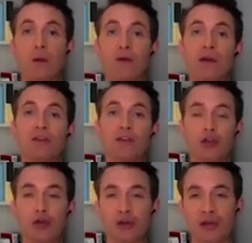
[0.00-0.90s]
We're
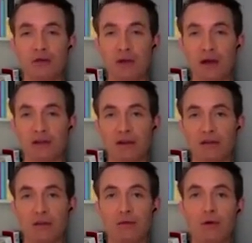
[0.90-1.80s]
institutionally
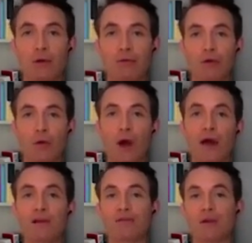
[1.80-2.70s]
racist through and through. Our
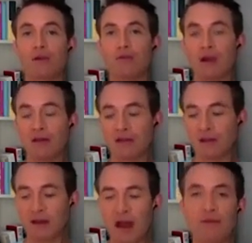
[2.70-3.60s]
history is
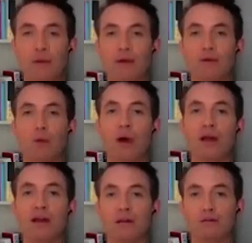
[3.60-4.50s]
racist. Everyone is
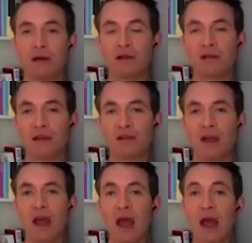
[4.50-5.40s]
white is racist.